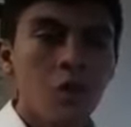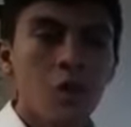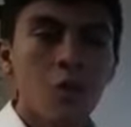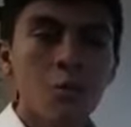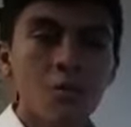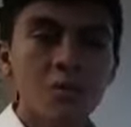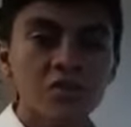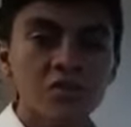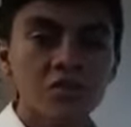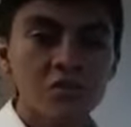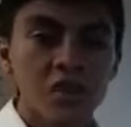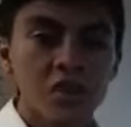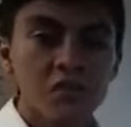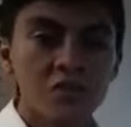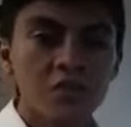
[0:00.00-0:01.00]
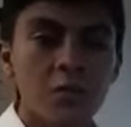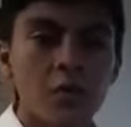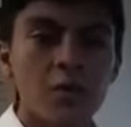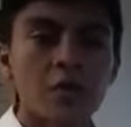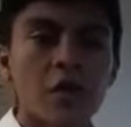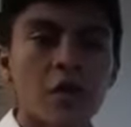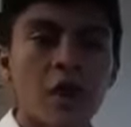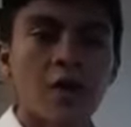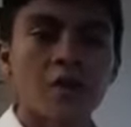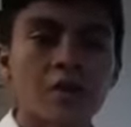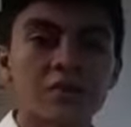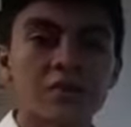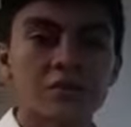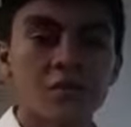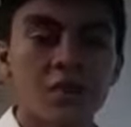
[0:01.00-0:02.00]
Compression tests for the highly
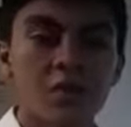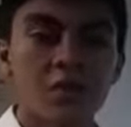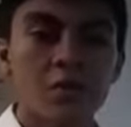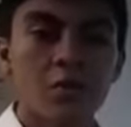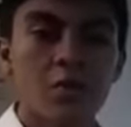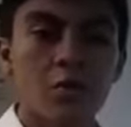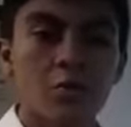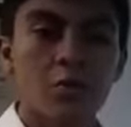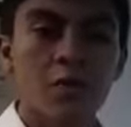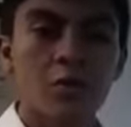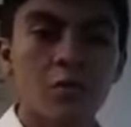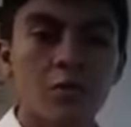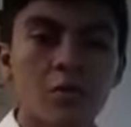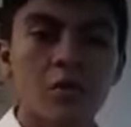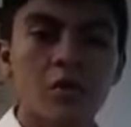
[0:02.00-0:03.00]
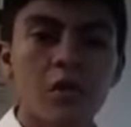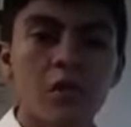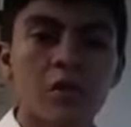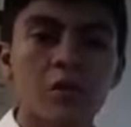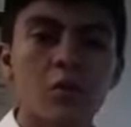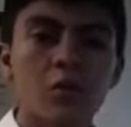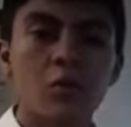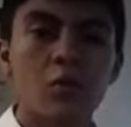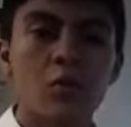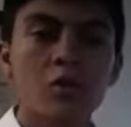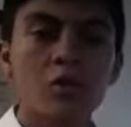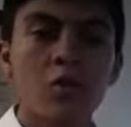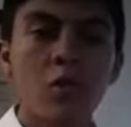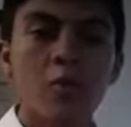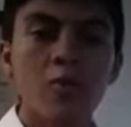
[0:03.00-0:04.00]
strained concrete
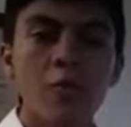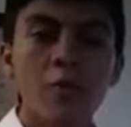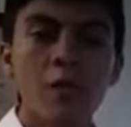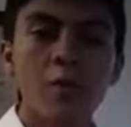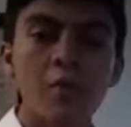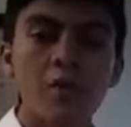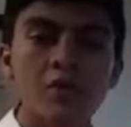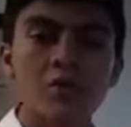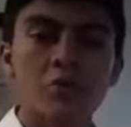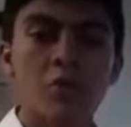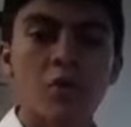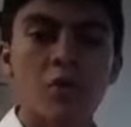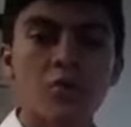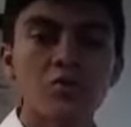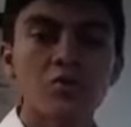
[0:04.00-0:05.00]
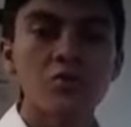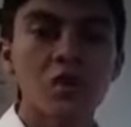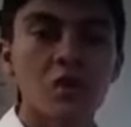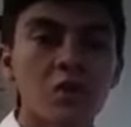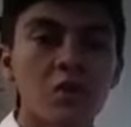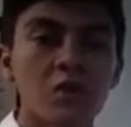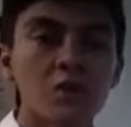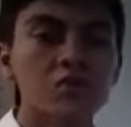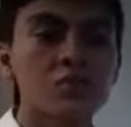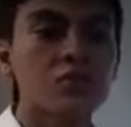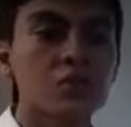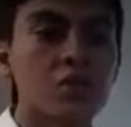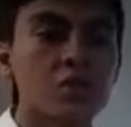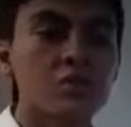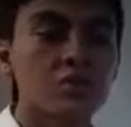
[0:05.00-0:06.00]
without fibers were used to
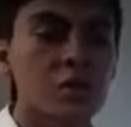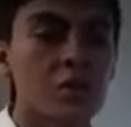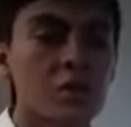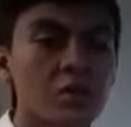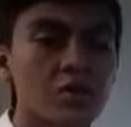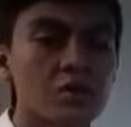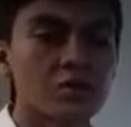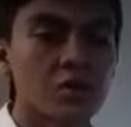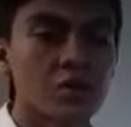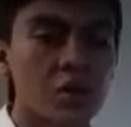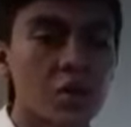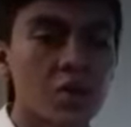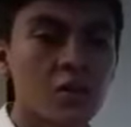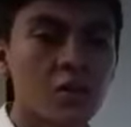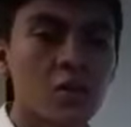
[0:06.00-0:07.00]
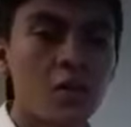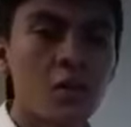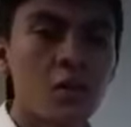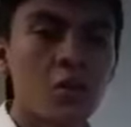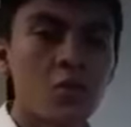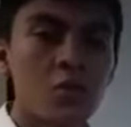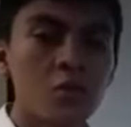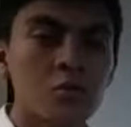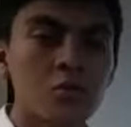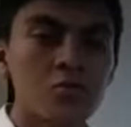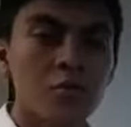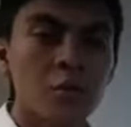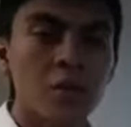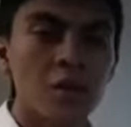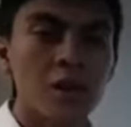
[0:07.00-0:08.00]
generate straight strain curves
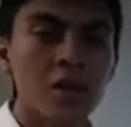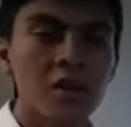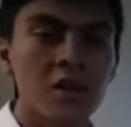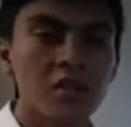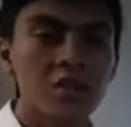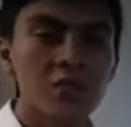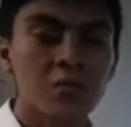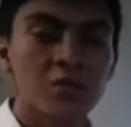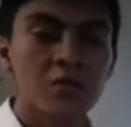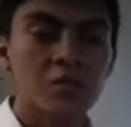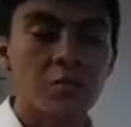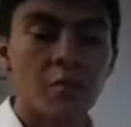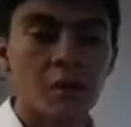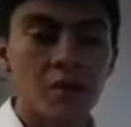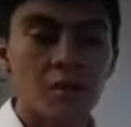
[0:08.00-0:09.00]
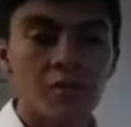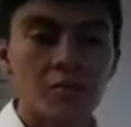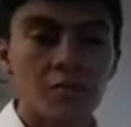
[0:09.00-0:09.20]
for HSP man.